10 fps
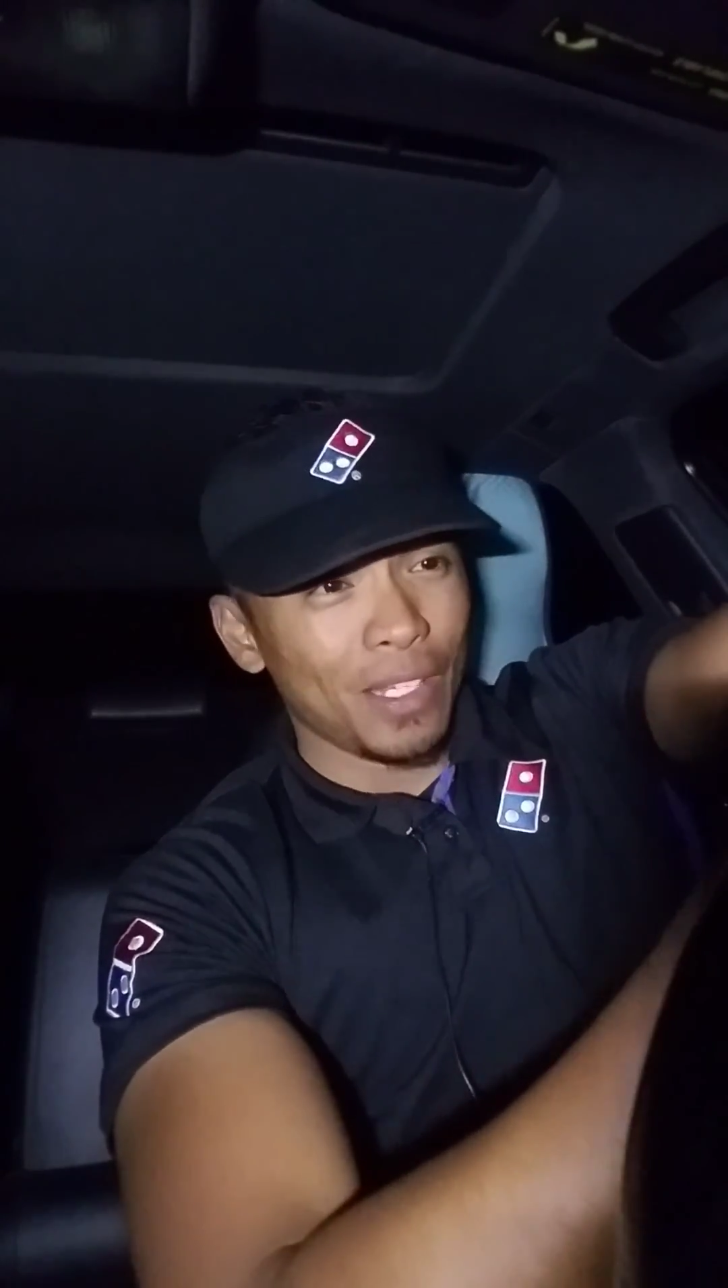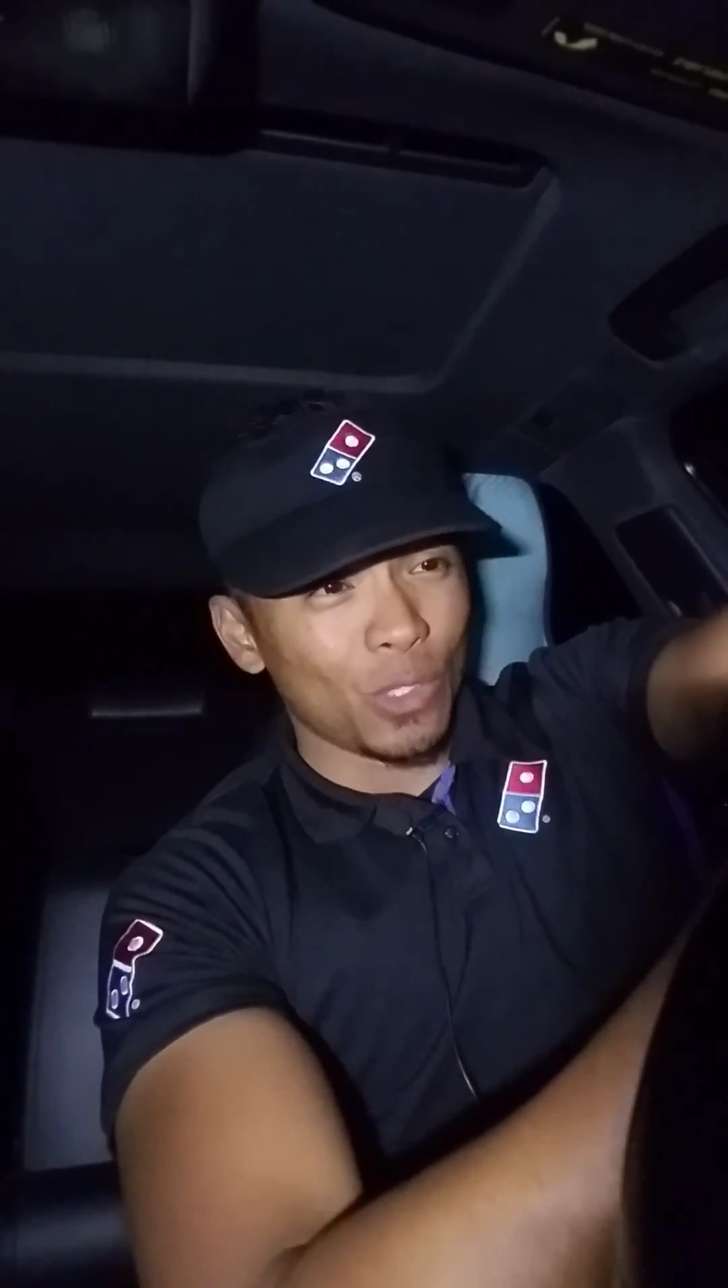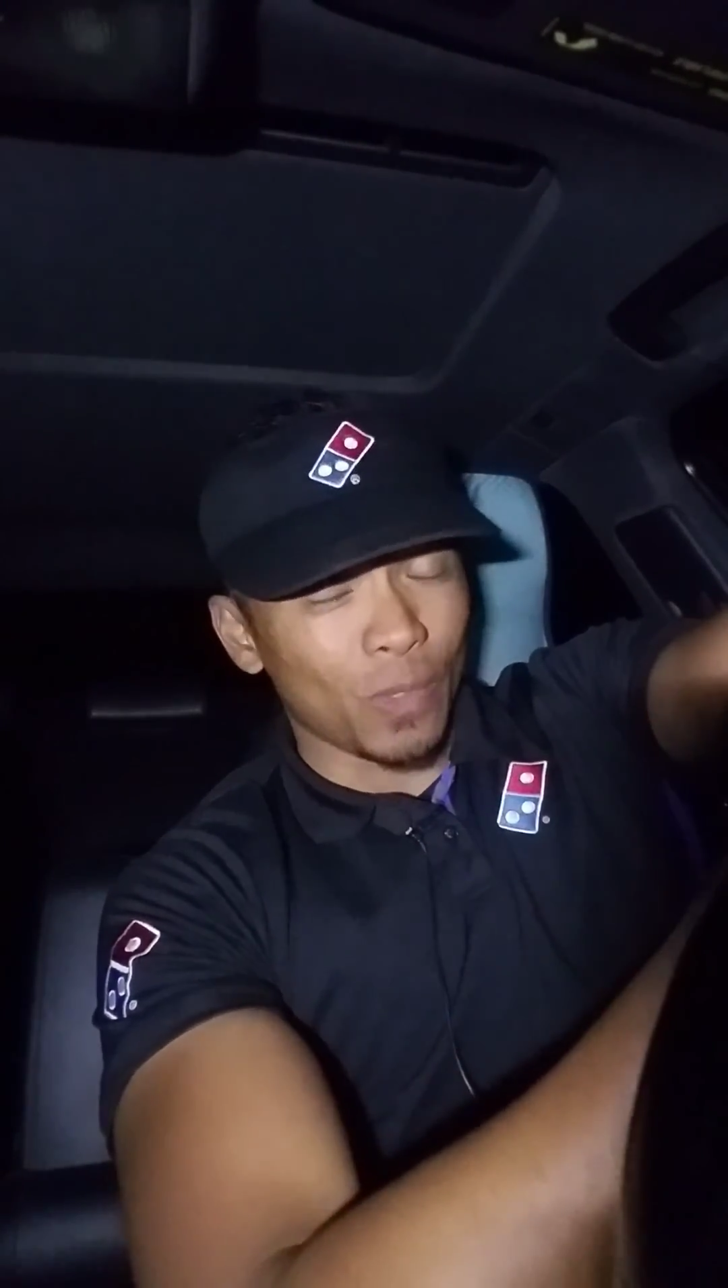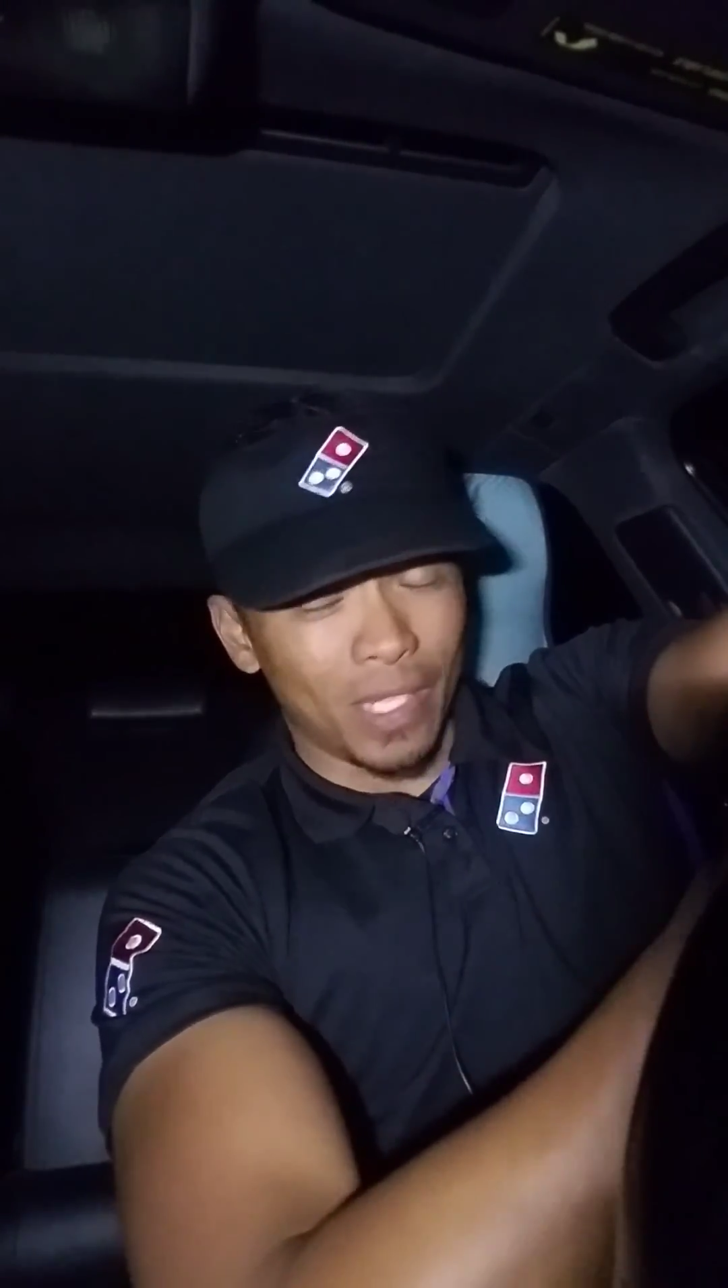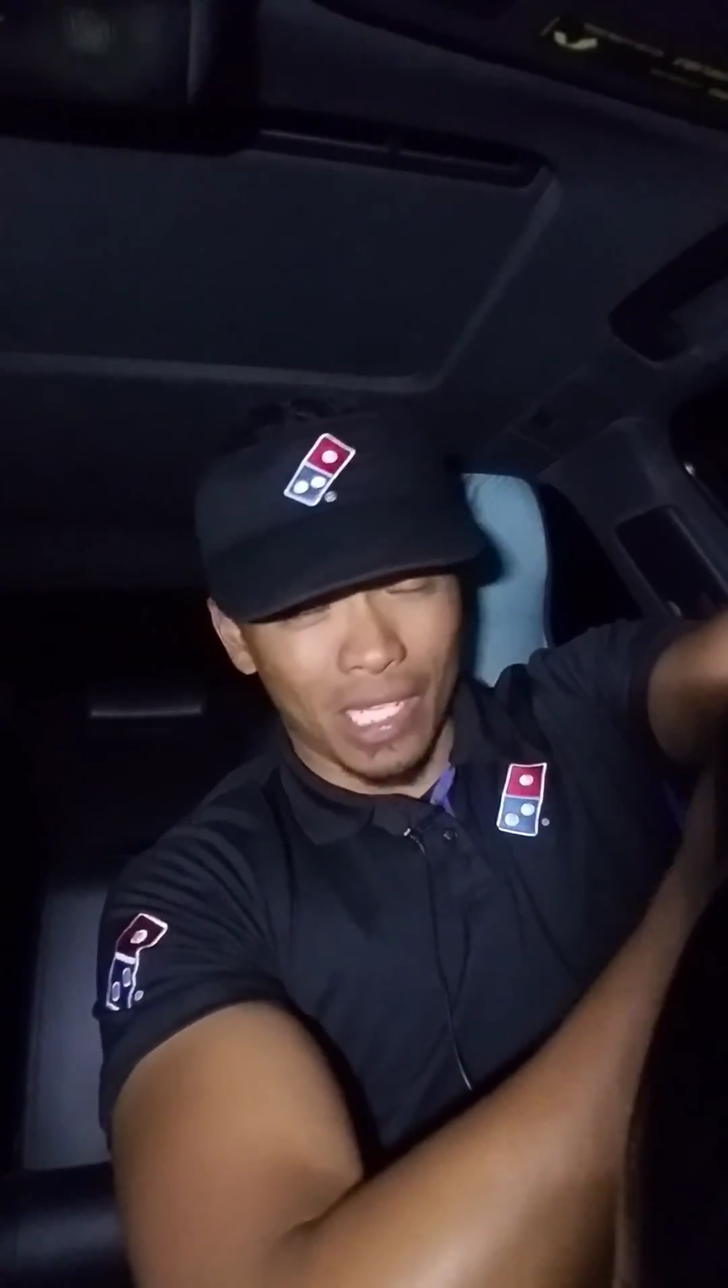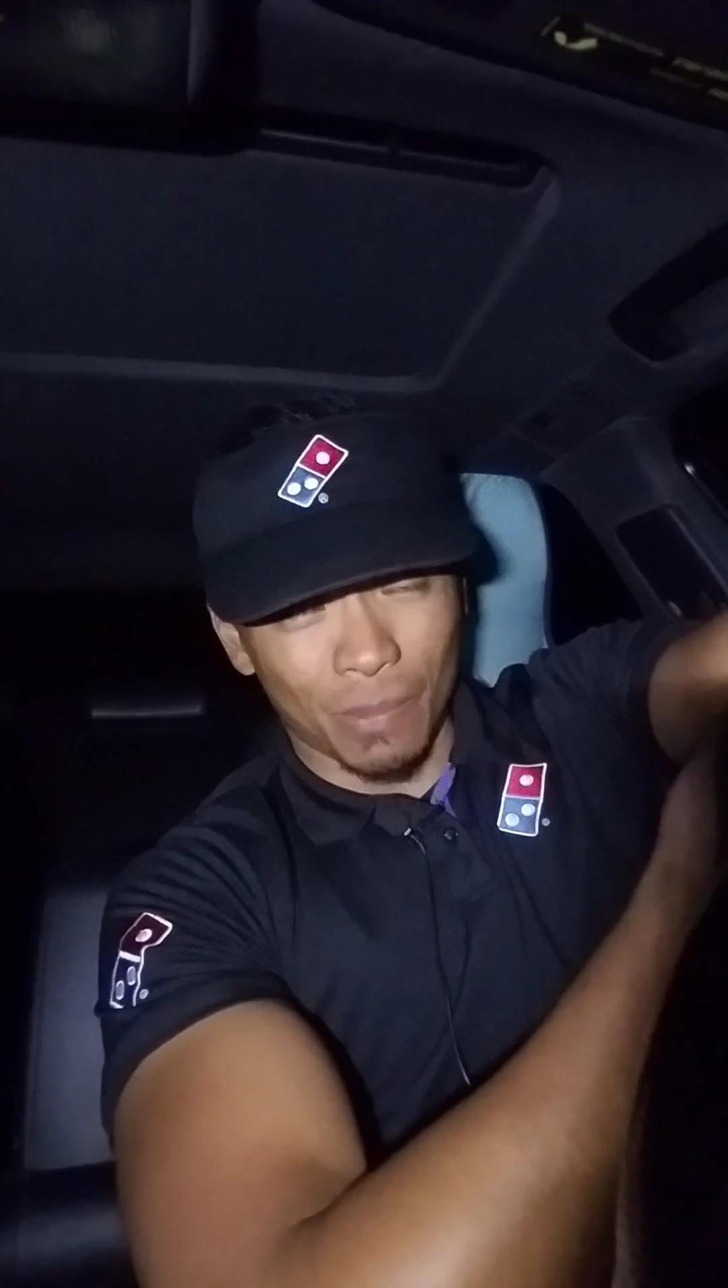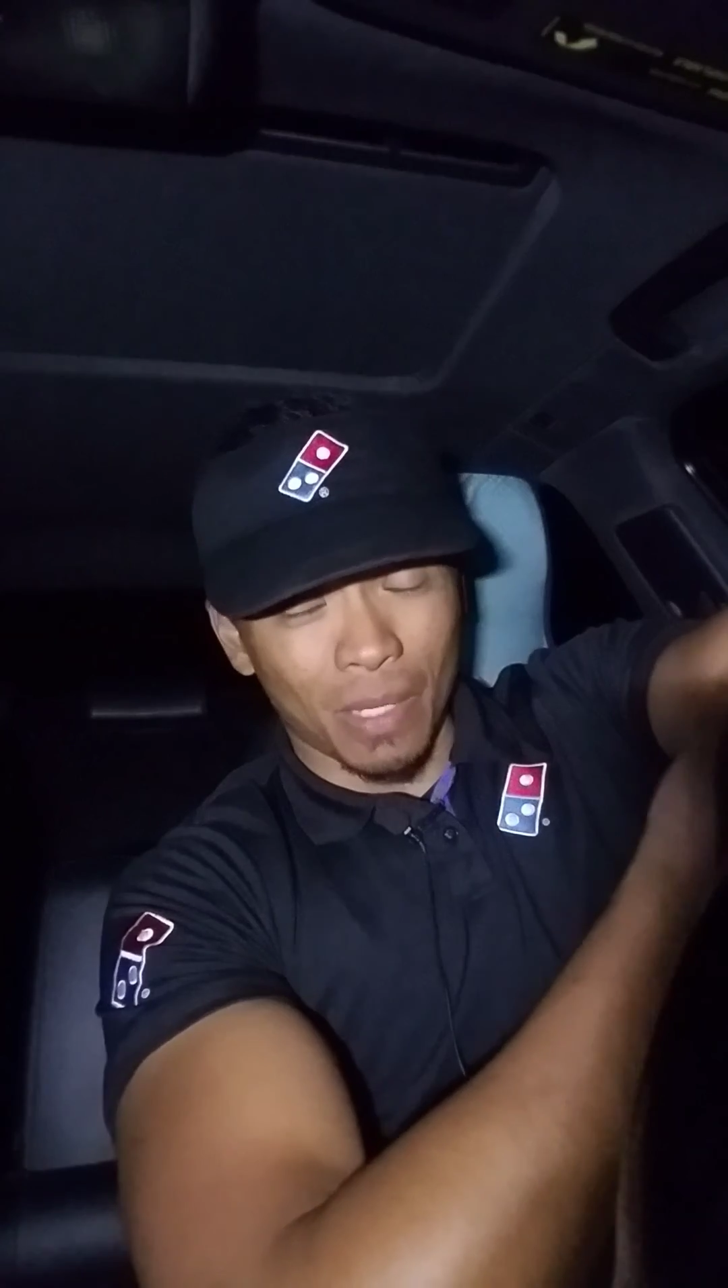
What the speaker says: Just want to hit him